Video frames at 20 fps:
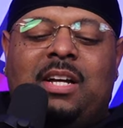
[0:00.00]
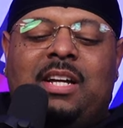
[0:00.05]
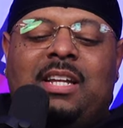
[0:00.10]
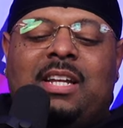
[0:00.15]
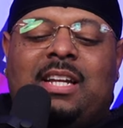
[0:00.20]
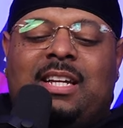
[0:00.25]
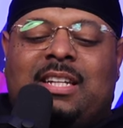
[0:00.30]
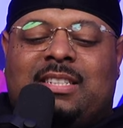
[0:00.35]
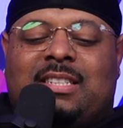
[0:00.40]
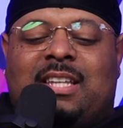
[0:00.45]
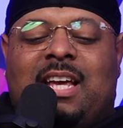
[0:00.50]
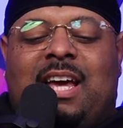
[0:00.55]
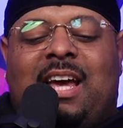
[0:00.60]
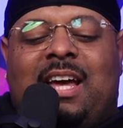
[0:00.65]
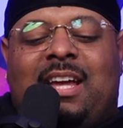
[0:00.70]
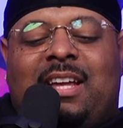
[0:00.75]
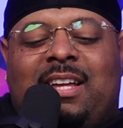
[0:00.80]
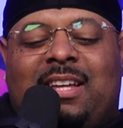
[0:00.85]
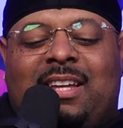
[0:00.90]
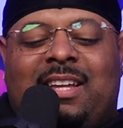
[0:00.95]
Nigga
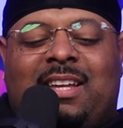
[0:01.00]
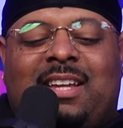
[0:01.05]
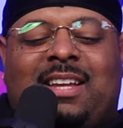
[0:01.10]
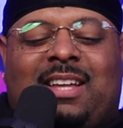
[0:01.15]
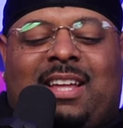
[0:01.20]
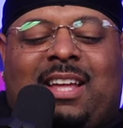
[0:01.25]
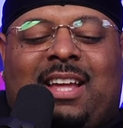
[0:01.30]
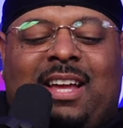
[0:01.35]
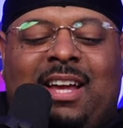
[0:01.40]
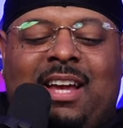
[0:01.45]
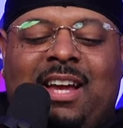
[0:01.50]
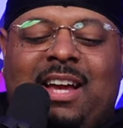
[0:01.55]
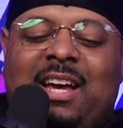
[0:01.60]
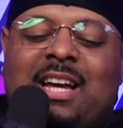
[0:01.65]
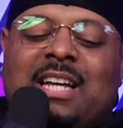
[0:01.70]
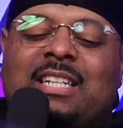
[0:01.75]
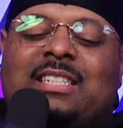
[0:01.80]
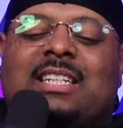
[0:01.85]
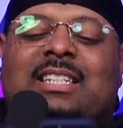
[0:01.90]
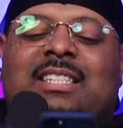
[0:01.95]
said,
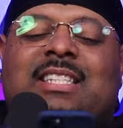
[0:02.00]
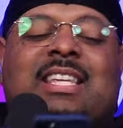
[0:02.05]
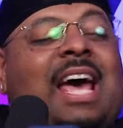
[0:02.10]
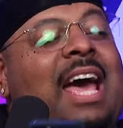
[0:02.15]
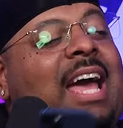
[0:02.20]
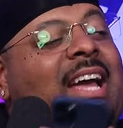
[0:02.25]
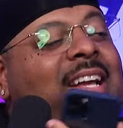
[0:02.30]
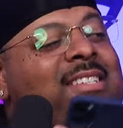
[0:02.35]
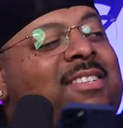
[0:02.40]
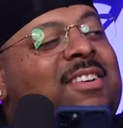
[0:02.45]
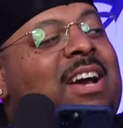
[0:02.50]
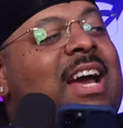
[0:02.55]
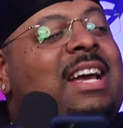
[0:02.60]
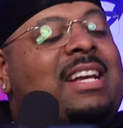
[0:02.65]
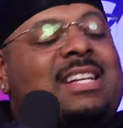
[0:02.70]
it's a text, right?